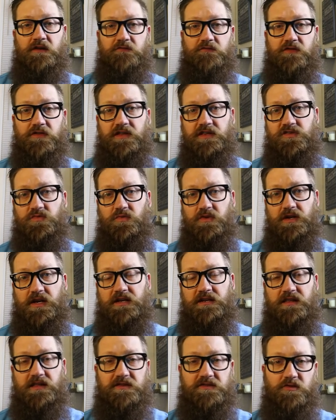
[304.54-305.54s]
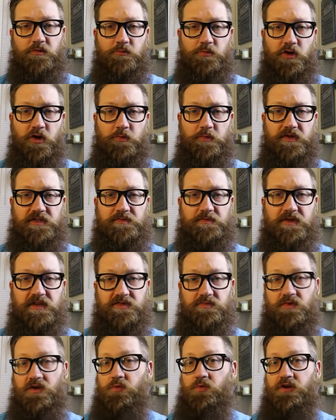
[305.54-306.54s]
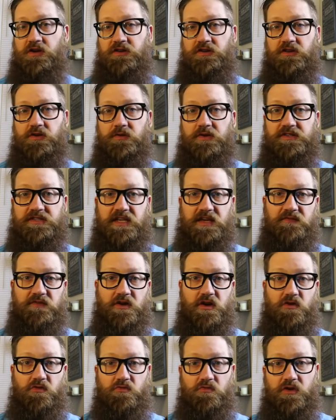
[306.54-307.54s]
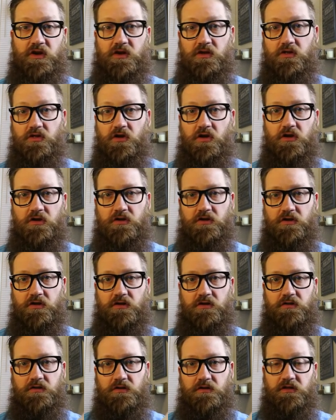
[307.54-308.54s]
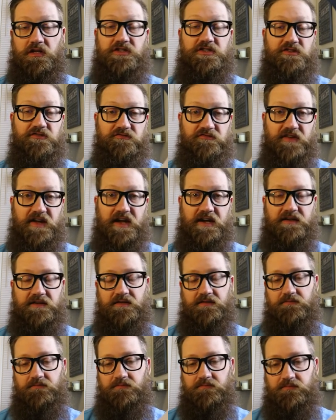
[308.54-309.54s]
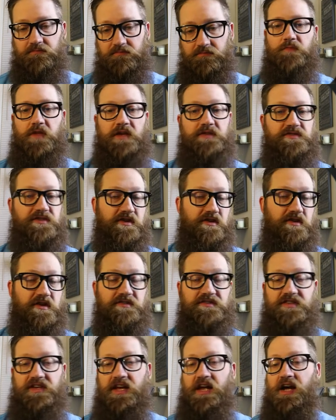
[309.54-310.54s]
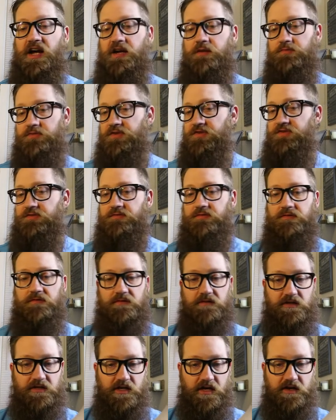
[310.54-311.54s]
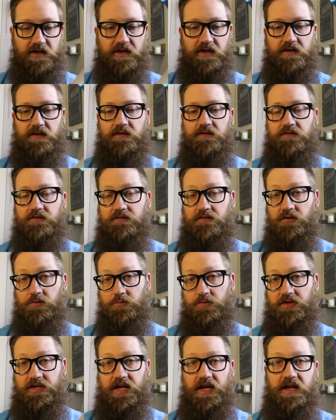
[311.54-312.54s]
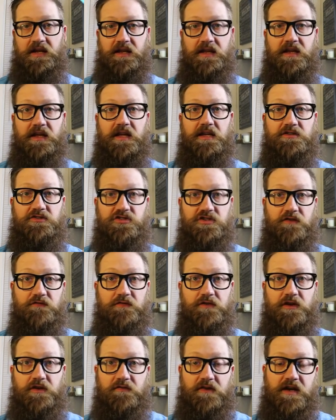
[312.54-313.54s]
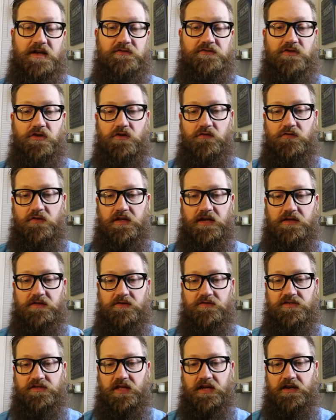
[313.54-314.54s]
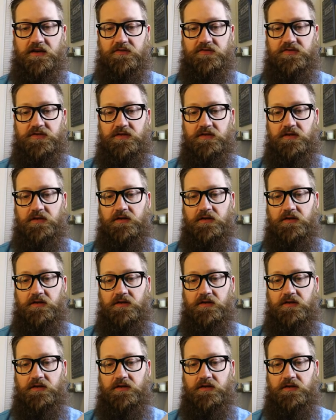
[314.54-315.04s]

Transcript: For this one, I did this on purpose because what I want to do is give it a real longer glitch effect. So here you can see I am just cutting, duplicating, and shuffling around to overlay those layers.